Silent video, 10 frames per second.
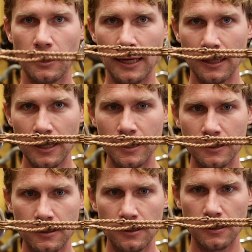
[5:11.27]
like
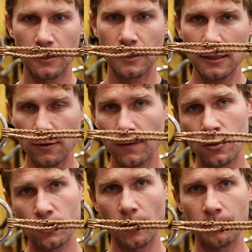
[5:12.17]
this, that's a
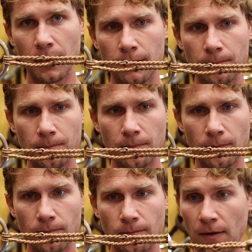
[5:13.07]
very sharp bit.
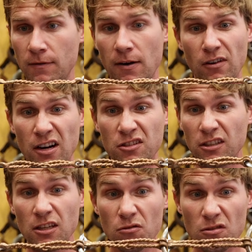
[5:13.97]
I've never
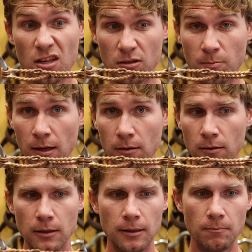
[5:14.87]
actually used this bit,
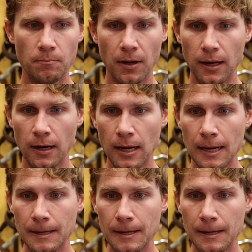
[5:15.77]
but